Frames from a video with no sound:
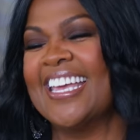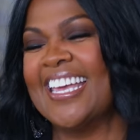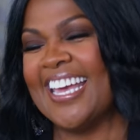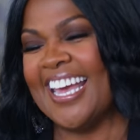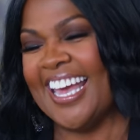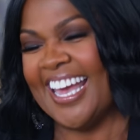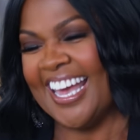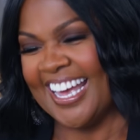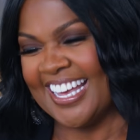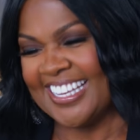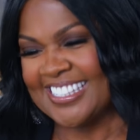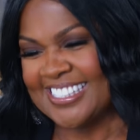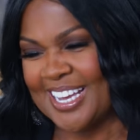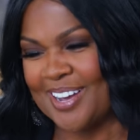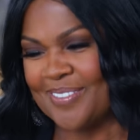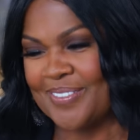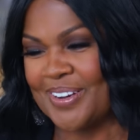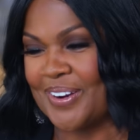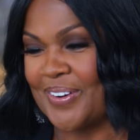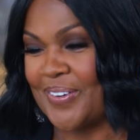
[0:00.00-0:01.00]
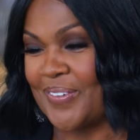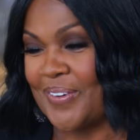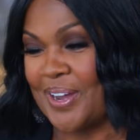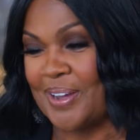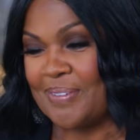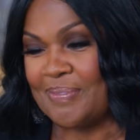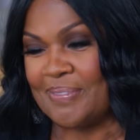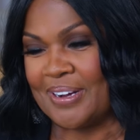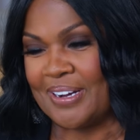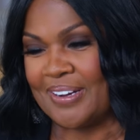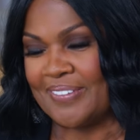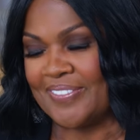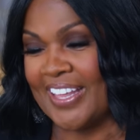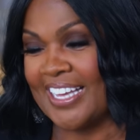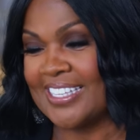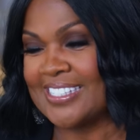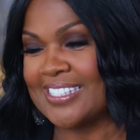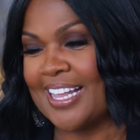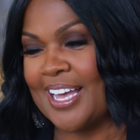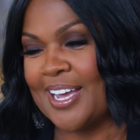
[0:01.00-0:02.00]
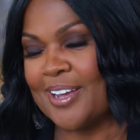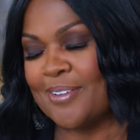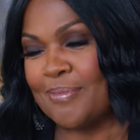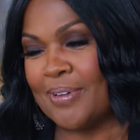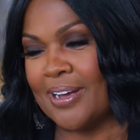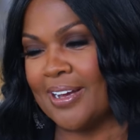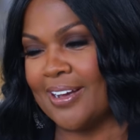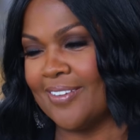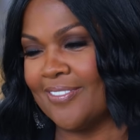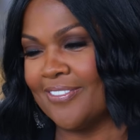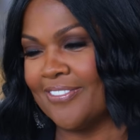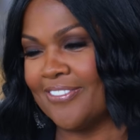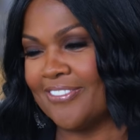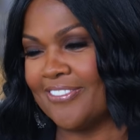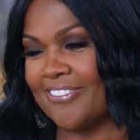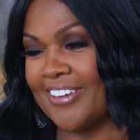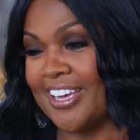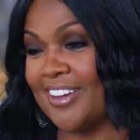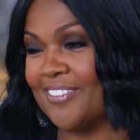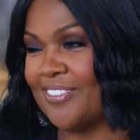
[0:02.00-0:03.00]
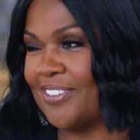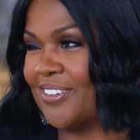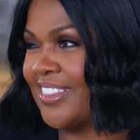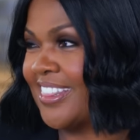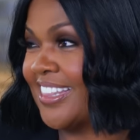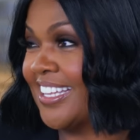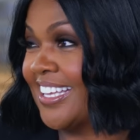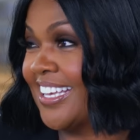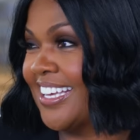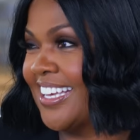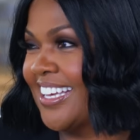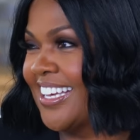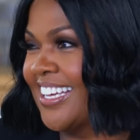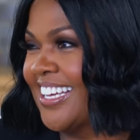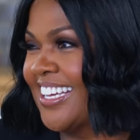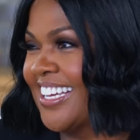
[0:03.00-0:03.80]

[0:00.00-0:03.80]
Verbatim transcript: yes i'm a grandma that's like are. my favorite thing.